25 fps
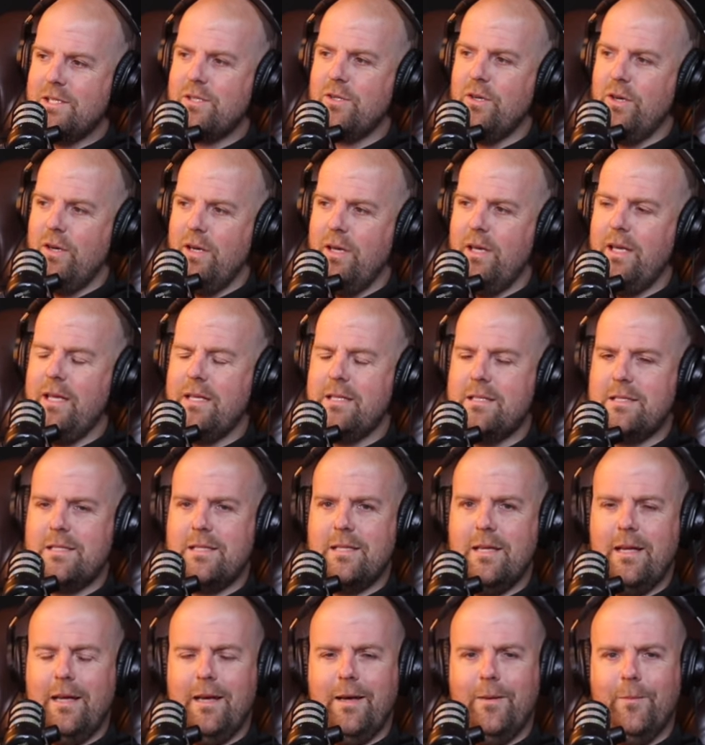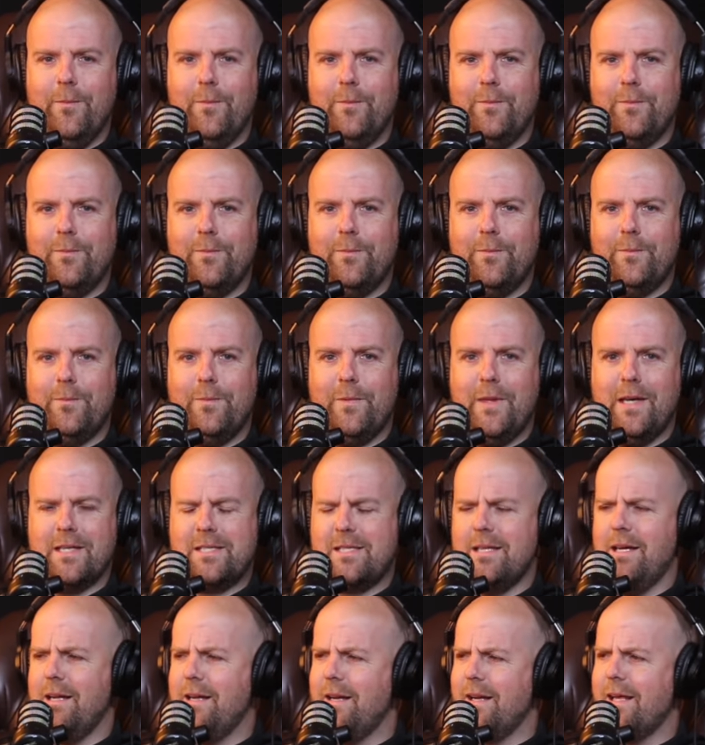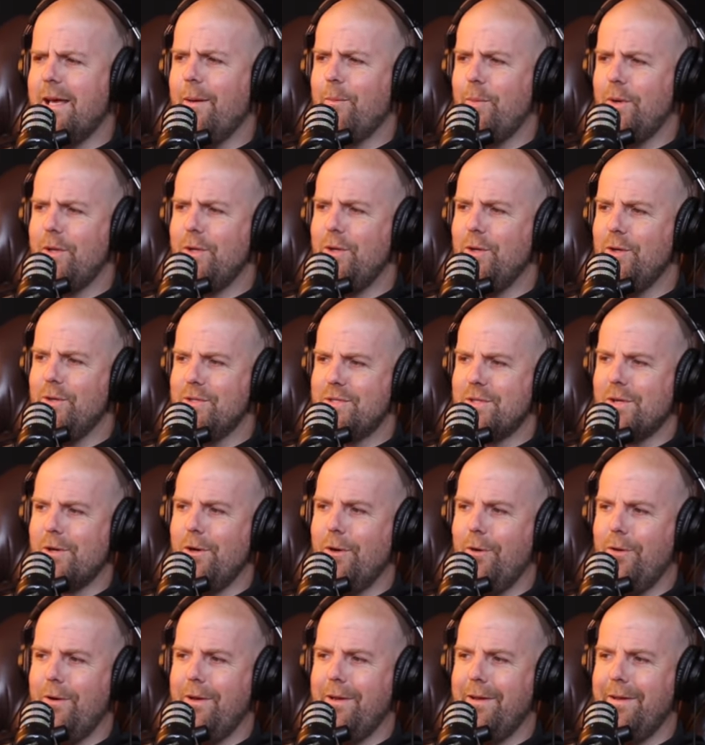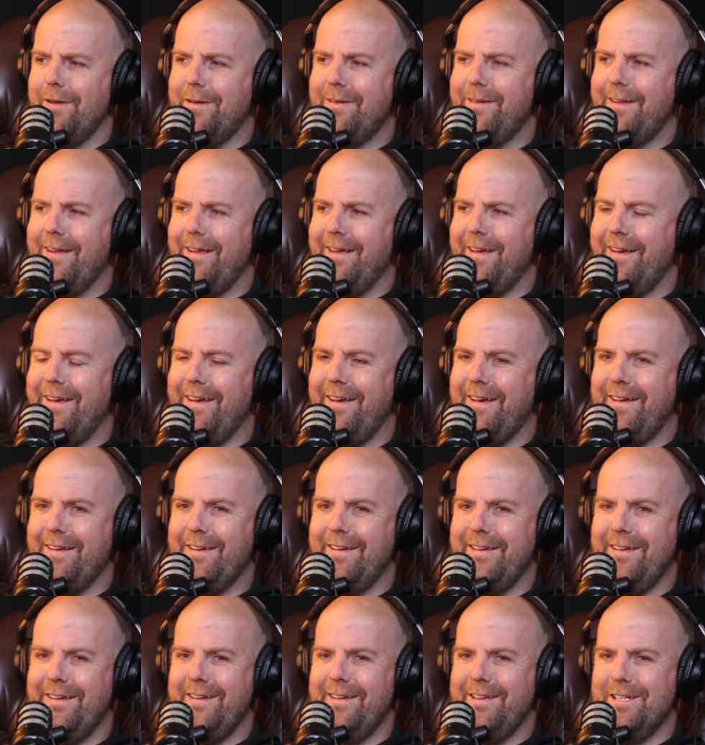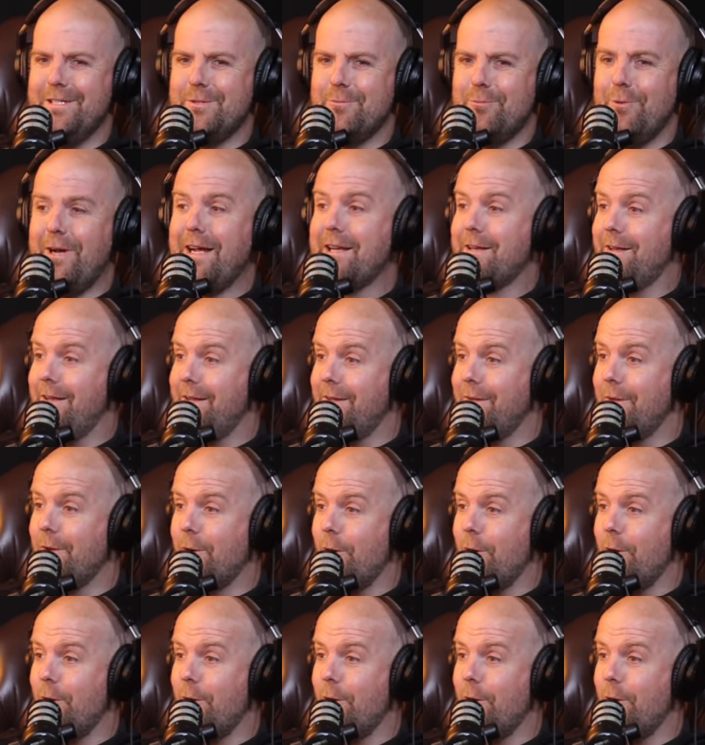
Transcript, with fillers: So it um, that started a couple of years ago, and uh, it's rattled the